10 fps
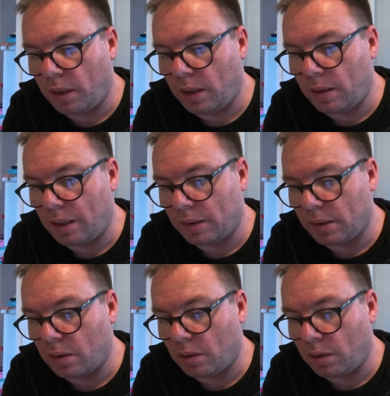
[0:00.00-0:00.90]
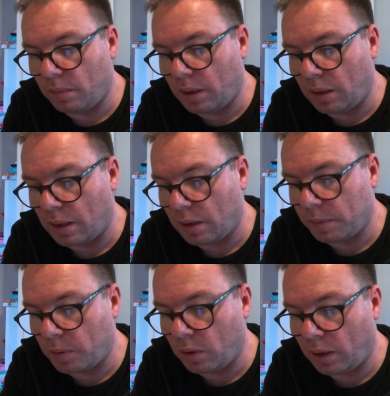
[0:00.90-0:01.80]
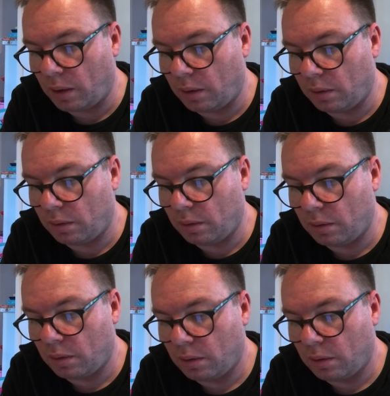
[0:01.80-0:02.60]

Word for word: in that time, it has put in